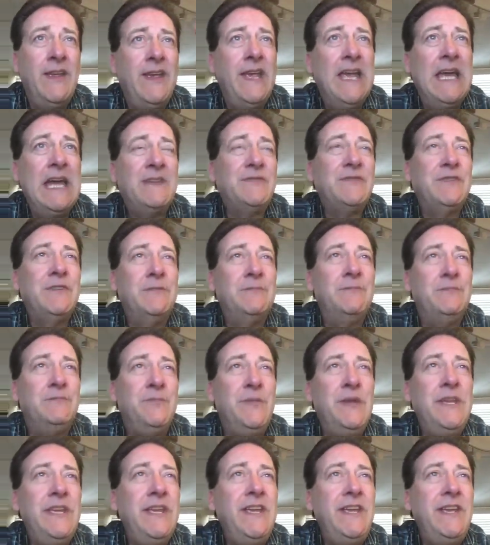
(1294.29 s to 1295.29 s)
after
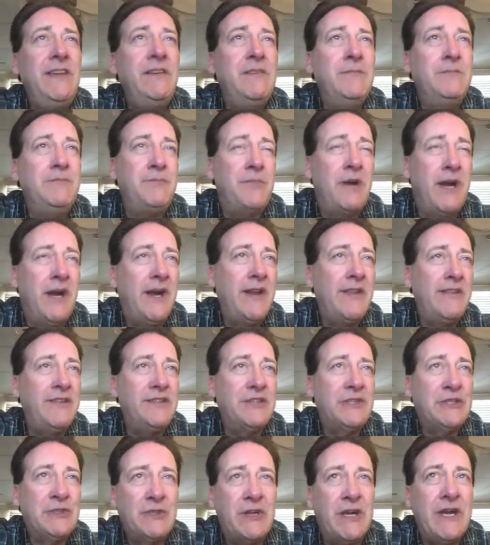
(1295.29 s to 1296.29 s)
being part of
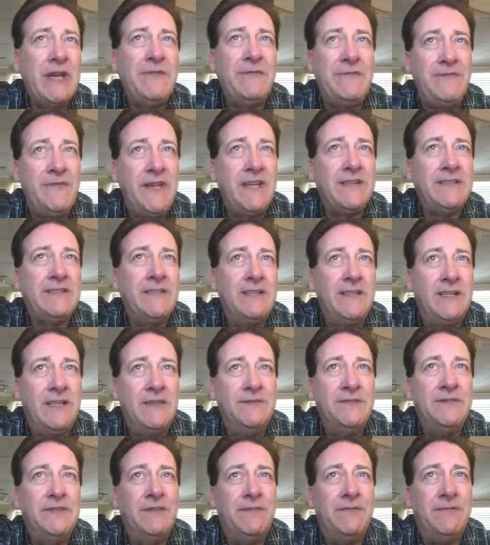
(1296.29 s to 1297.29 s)
the trifecta
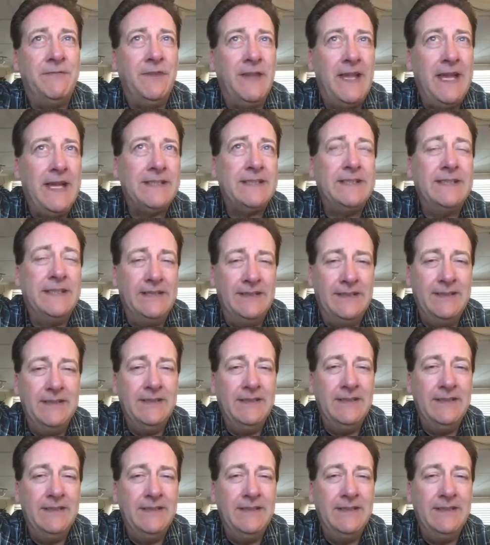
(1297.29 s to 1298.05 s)
of deflecta,